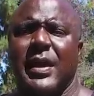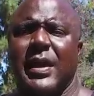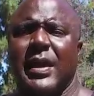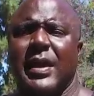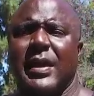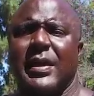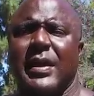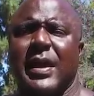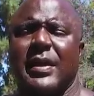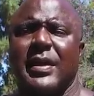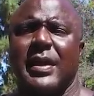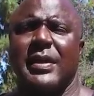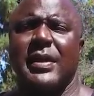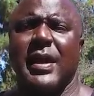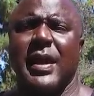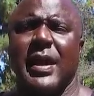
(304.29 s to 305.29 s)
and how
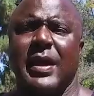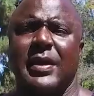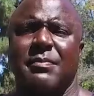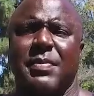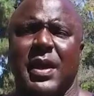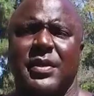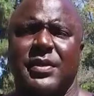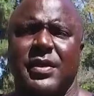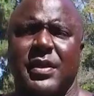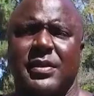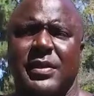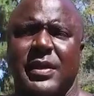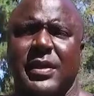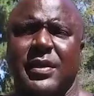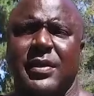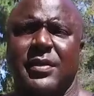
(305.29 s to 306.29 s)
that gang
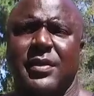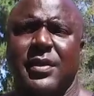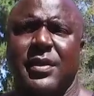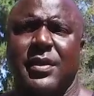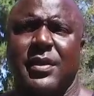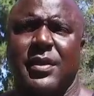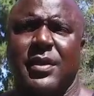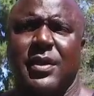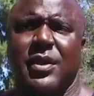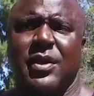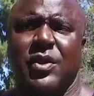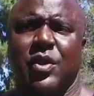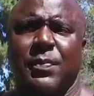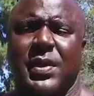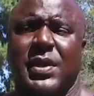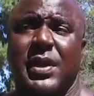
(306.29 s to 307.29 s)
basically,
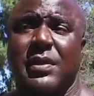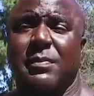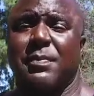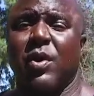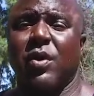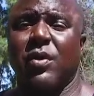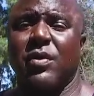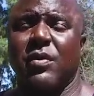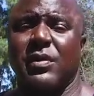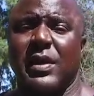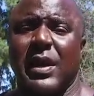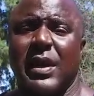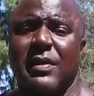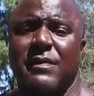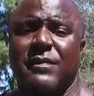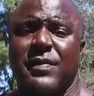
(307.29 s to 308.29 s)
you know, becomes a part of their
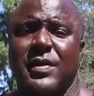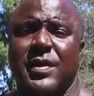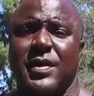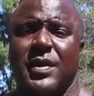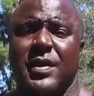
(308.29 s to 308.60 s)
life.